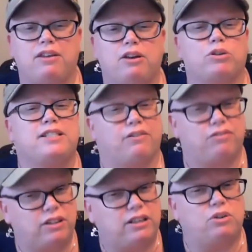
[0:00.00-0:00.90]
think we're
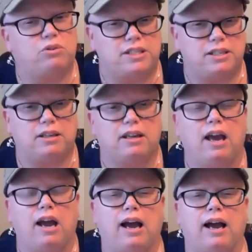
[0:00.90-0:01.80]
definitely noticing,
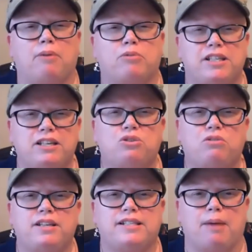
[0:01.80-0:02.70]
we're seeing two
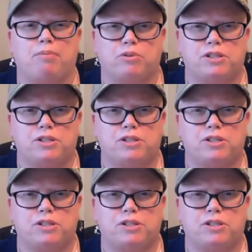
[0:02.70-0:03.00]
things happen.